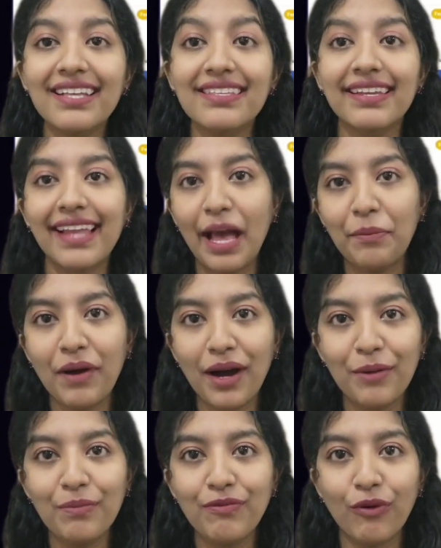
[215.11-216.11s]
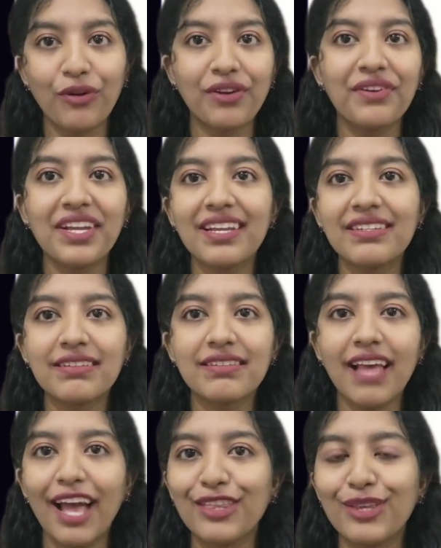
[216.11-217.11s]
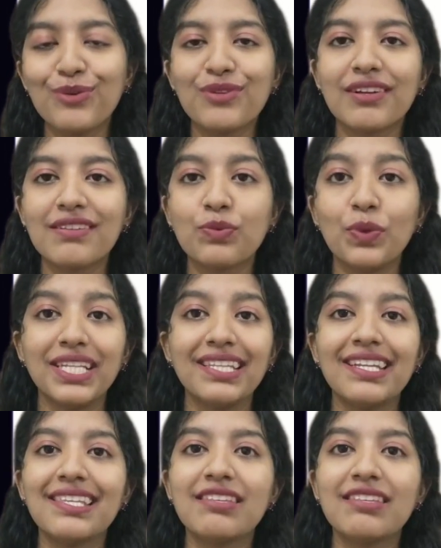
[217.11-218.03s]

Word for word: as an app hub for creators and users within the